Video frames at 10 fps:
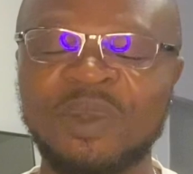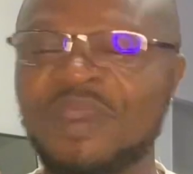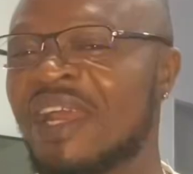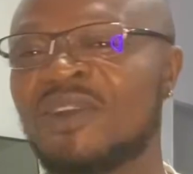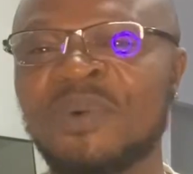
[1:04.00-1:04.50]
we
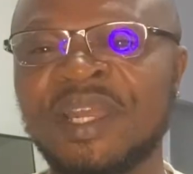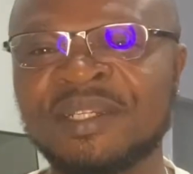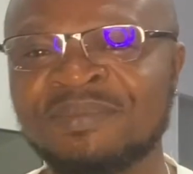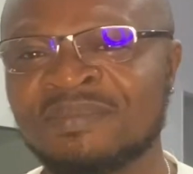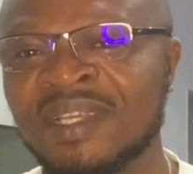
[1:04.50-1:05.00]
are doing.
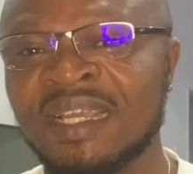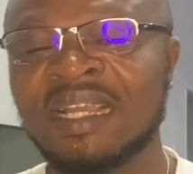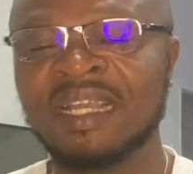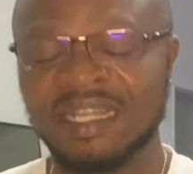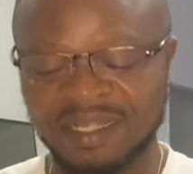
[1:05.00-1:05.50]

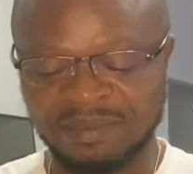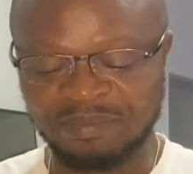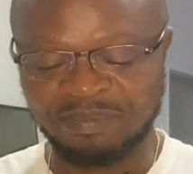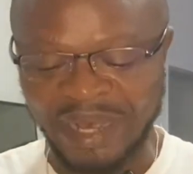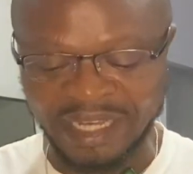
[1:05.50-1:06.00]

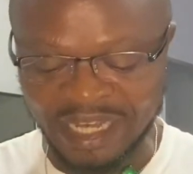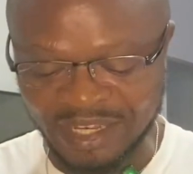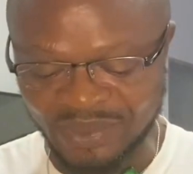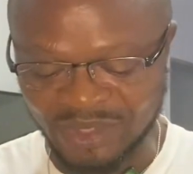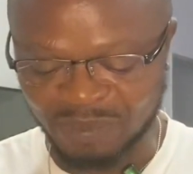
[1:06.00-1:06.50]
Breaking
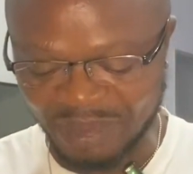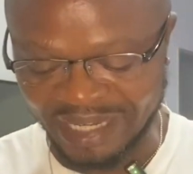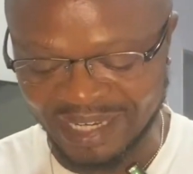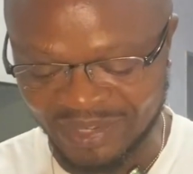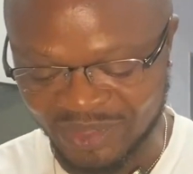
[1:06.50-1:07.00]
news,
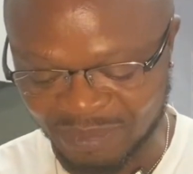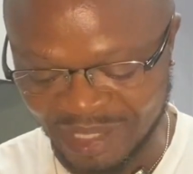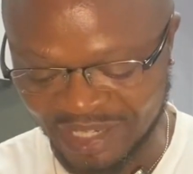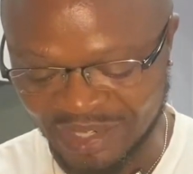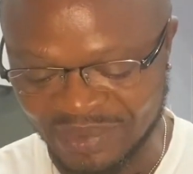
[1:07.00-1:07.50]
breaking news,
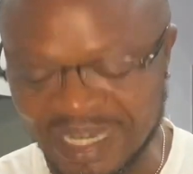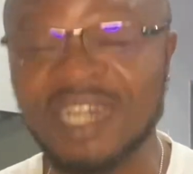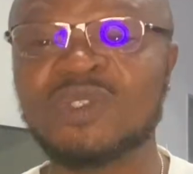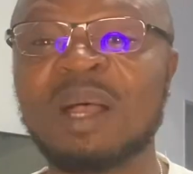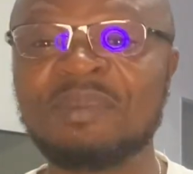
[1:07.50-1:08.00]
breaking news. That
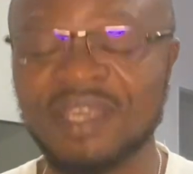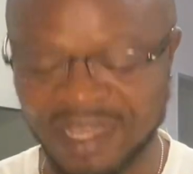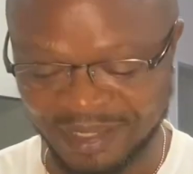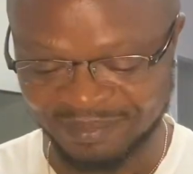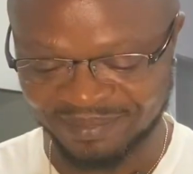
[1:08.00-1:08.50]
is why I'm
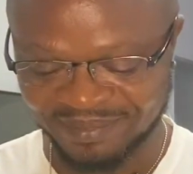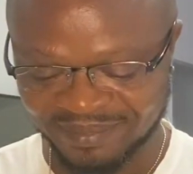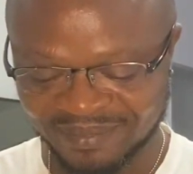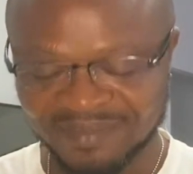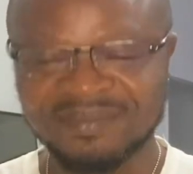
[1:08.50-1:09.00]
here.
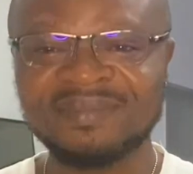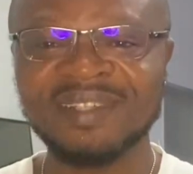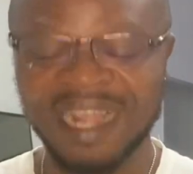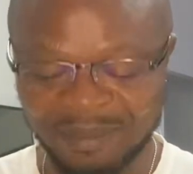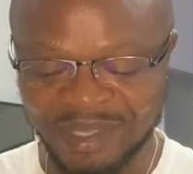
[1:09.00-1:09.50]

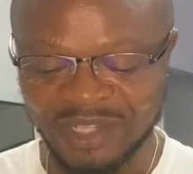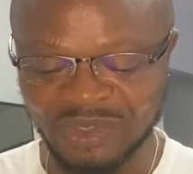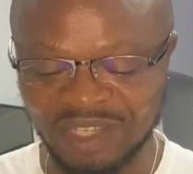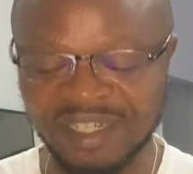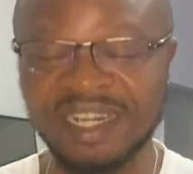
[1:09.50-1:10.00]
I'm here to
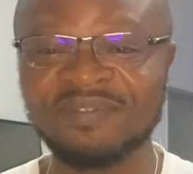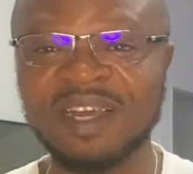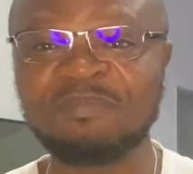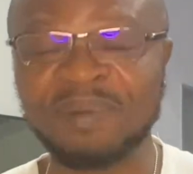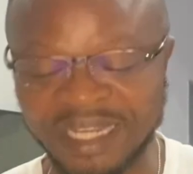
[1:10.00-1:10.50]

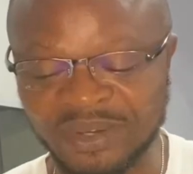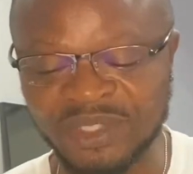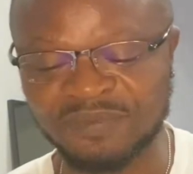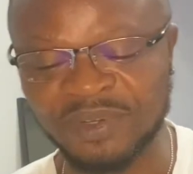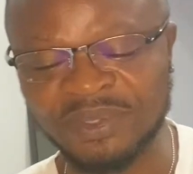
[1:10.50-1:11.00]
deliver breaking
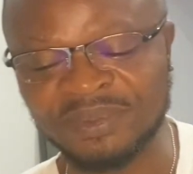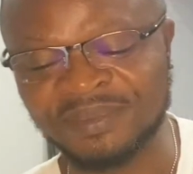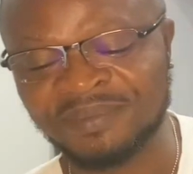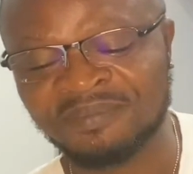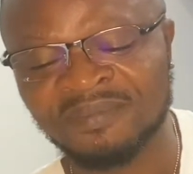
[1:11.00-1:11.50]
news for you.
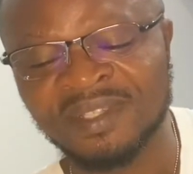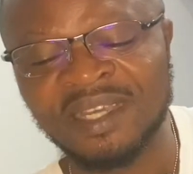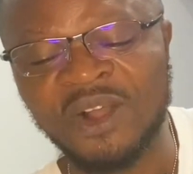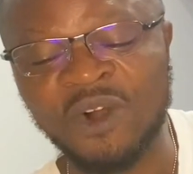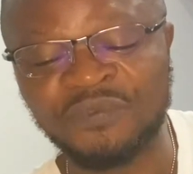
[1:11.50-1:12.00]

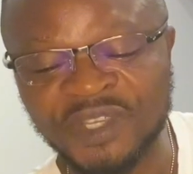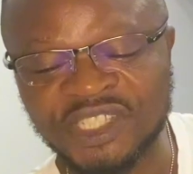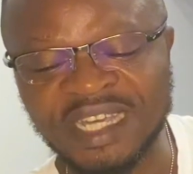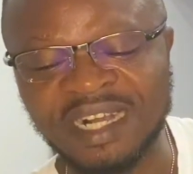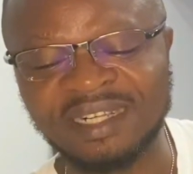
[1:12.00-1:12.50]

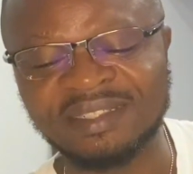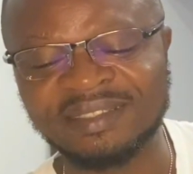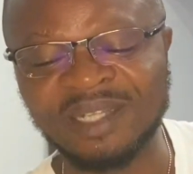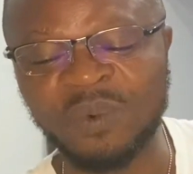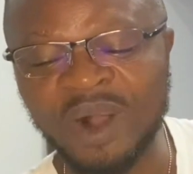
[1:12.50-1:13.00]
Official,
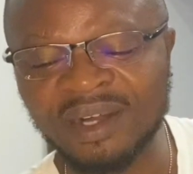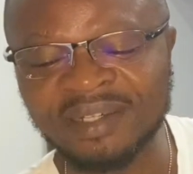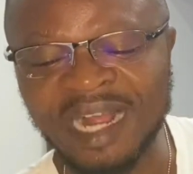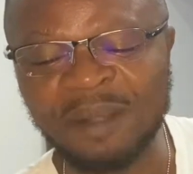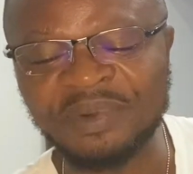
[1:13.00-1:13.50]
the World Cup